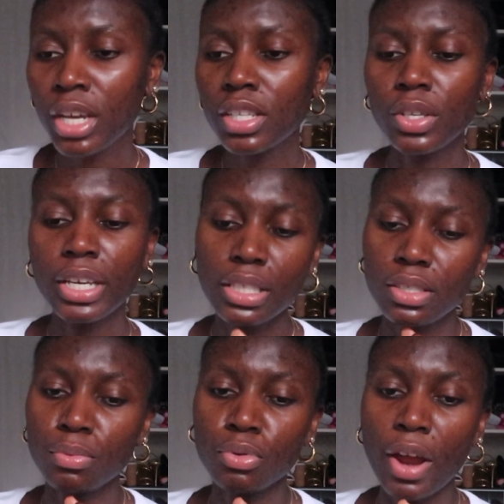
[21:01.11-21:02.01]
So hit the
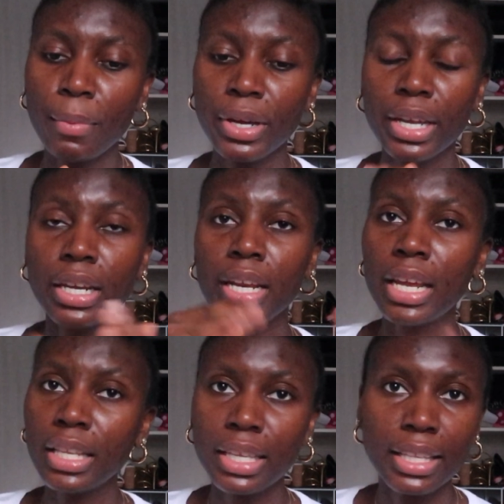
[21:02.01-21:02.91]
subscribe button,
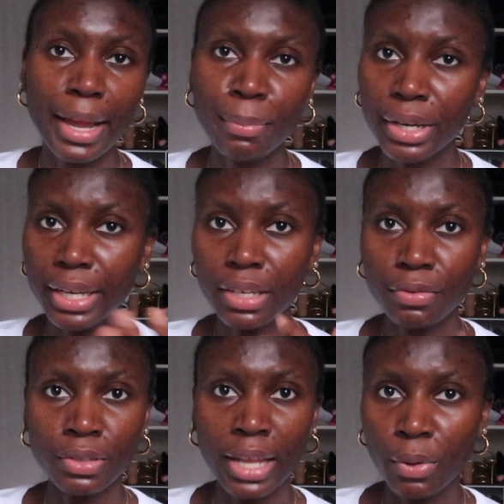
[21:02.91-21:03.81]
hit the like button
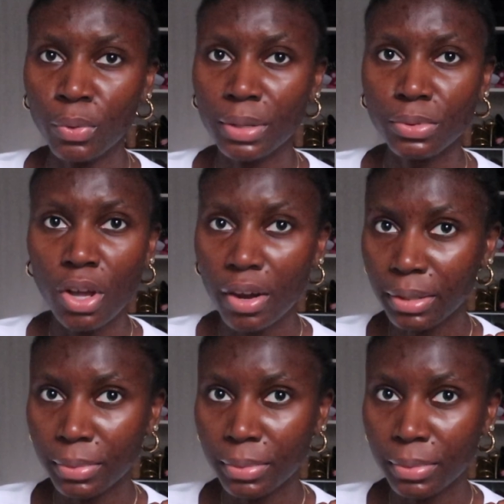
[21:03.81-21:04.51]
if you like what I'm talking